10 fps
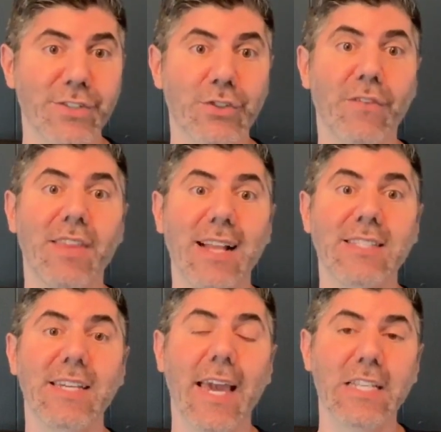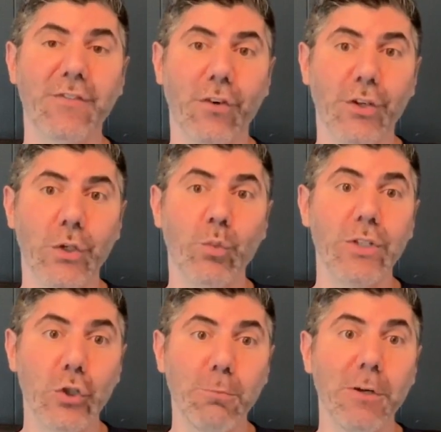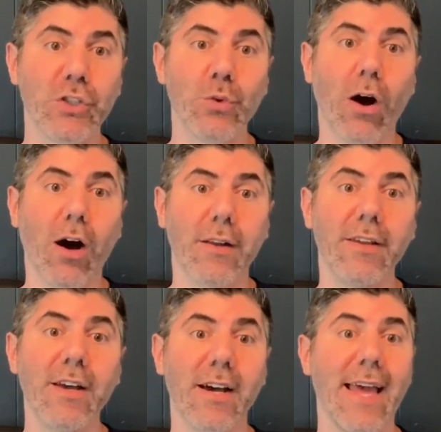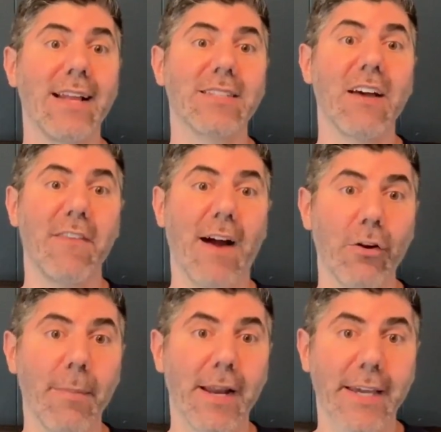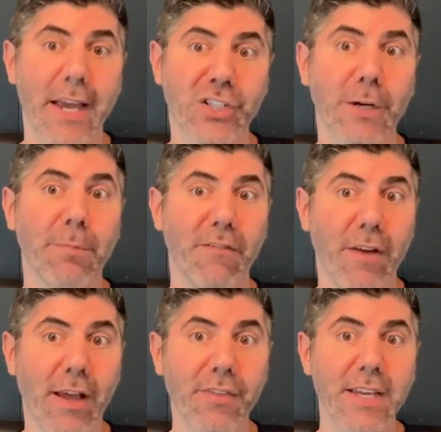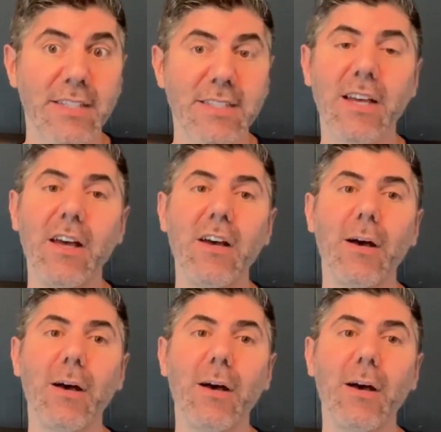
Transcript: So if that's the case for you, we do put you on an antiviral medication to prevent this.